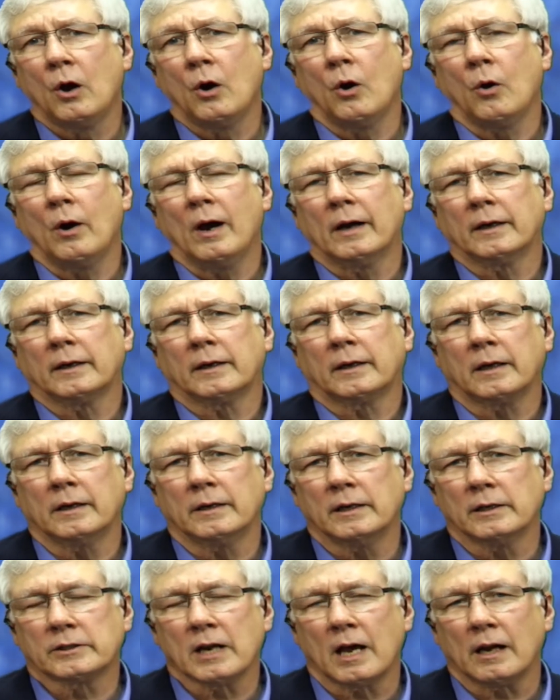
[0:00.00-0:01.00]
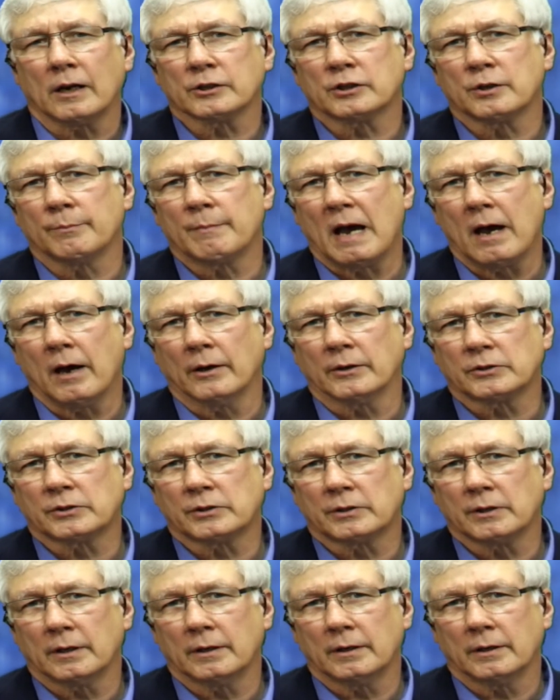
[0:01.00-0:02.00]
Well, can you tell us about
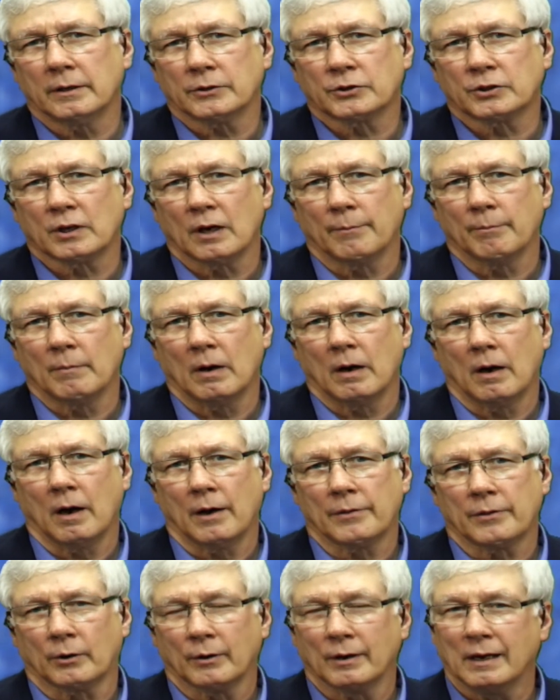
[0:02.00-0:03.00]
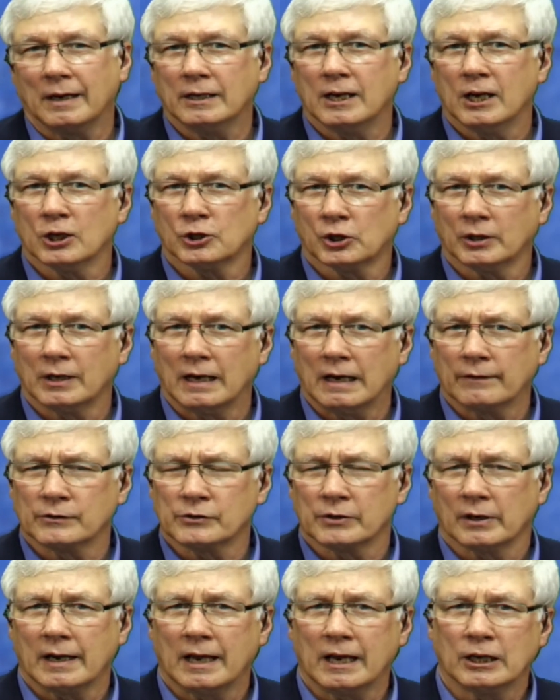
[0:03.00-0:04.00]
some other
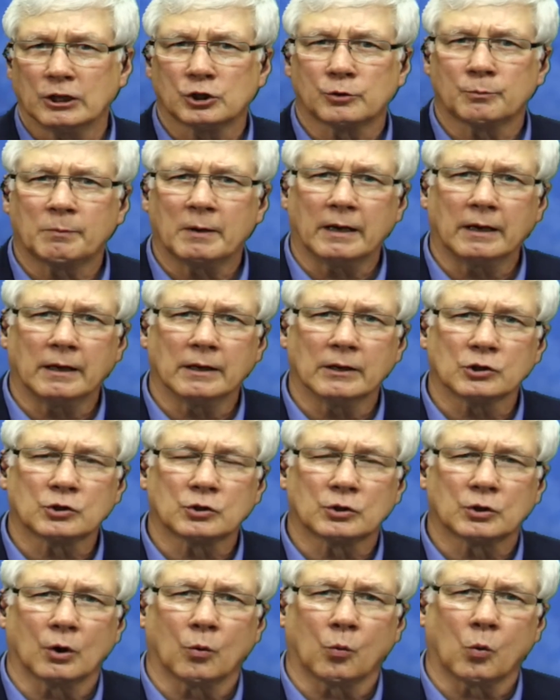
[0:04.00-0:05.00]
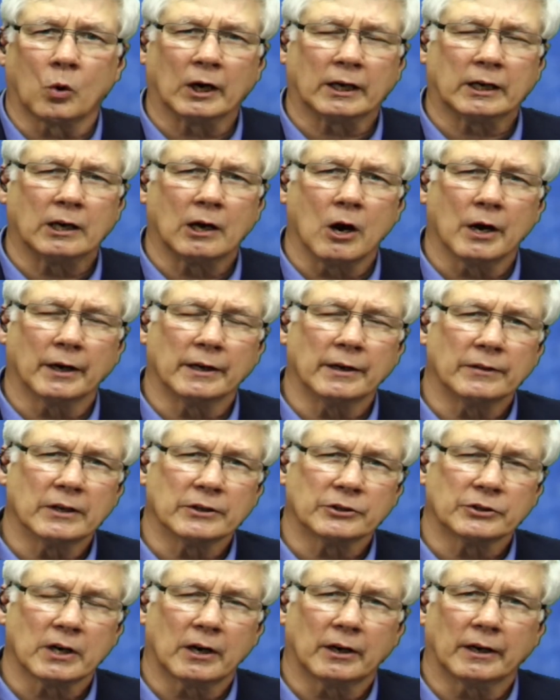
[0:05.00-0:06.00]
initiatives that HP is working on in
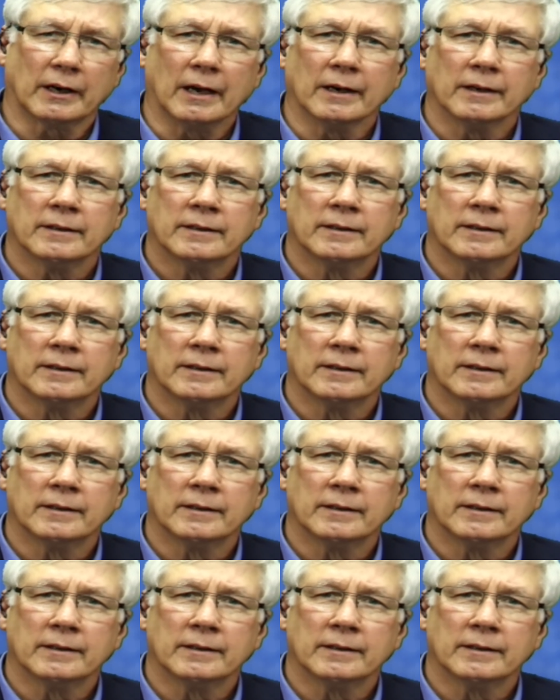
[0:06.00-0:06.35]
this area?